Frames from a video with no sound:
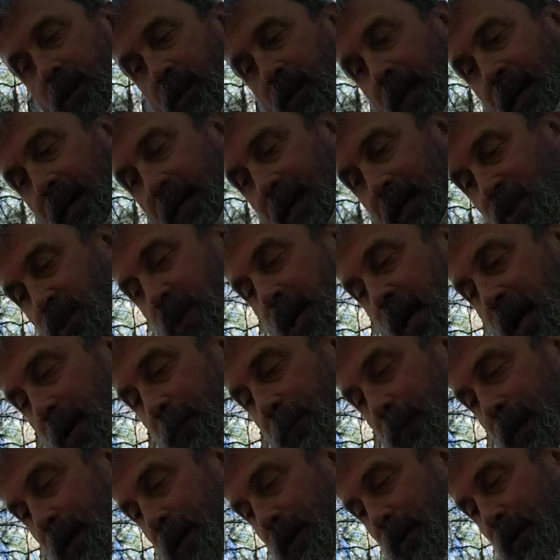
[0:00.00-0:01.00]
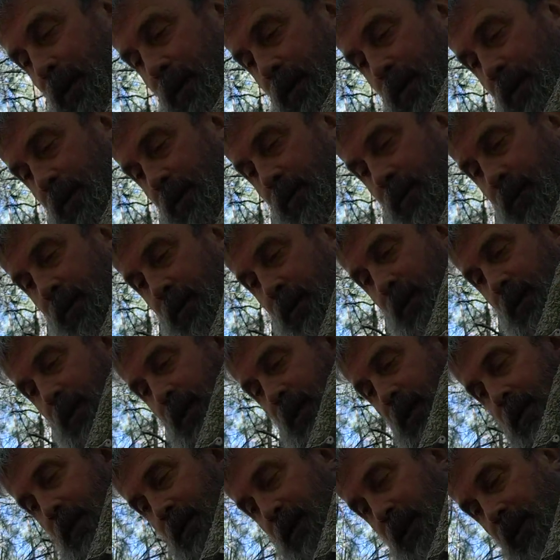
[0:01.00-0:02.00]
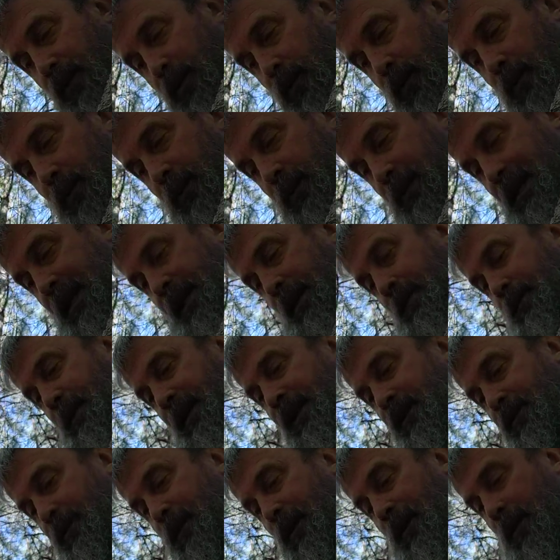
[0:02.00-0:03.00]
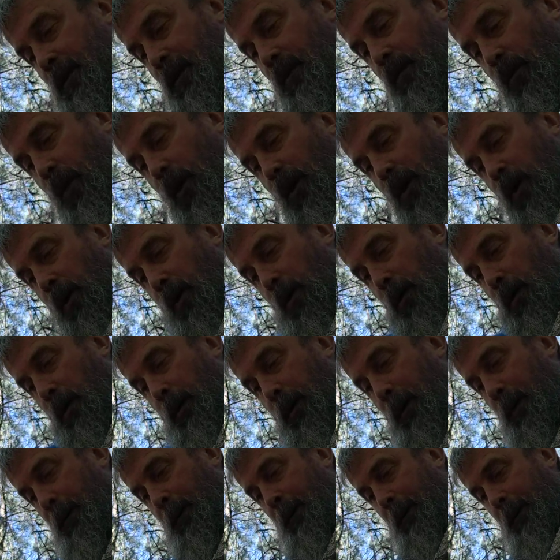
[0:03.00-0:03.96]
I could chop better. This one just kind of makes me work harder.